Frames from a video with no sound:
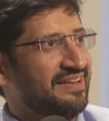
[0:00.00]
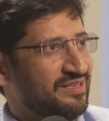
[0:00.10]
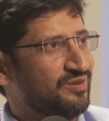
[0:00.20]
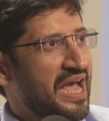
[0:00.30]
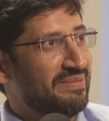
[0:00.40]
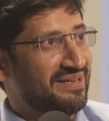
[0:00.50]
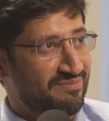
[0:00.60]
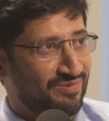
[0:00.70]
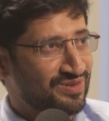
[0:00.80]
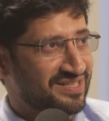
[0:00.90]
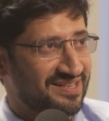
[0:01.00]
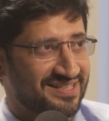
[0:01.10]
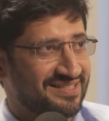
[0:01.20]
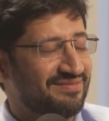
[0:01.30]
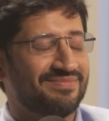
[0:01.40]
So I am in the
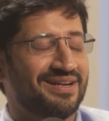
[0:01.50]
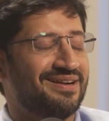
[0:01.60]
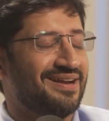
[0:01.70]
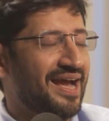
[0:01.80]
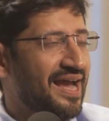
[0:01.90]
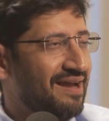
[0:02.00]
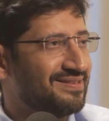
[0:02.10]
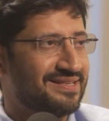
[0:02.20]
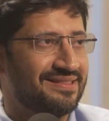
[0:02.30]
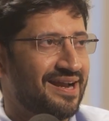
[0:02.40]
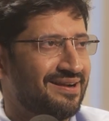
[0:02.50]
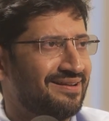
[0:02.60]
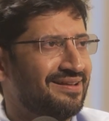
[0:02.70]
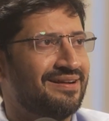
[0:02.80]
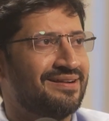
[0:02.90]
process, but I have seen that
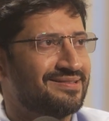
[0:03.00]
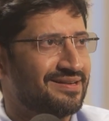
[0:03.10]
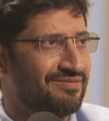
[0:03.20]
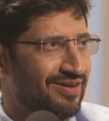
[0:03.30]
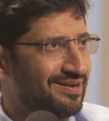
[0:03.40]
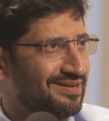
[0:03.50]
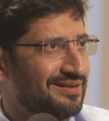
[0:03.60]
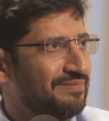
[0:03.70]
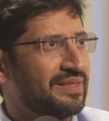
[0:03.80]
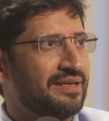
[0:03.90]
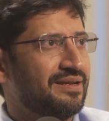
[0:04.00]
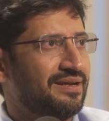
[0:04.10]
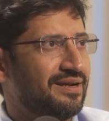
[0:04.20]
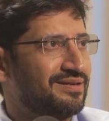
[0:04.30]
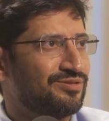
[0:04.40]
really doesn't work.
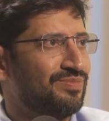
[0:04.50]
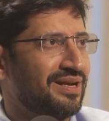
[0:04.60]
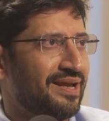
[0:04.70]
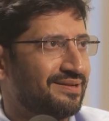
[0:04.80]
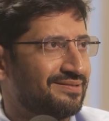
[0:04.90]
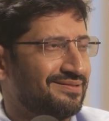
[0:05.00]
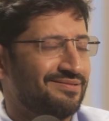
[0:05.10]
It should be like